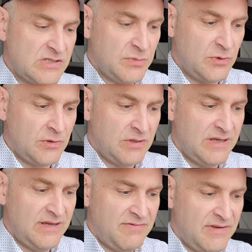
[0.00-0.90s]
a small
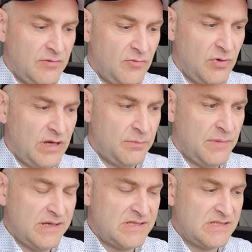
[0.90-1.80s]
leaflet, read
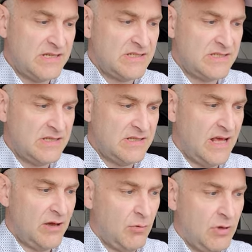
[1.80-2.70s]
me it says,
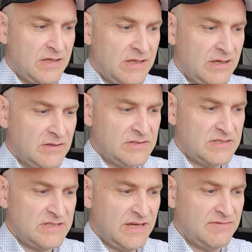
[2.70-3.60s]
and now the legal
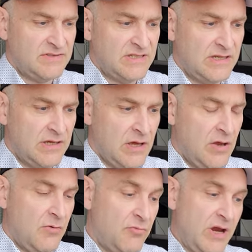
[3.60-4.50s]
safety
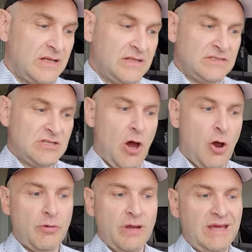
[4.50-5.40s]

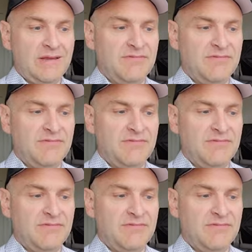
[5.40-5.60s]
regulatory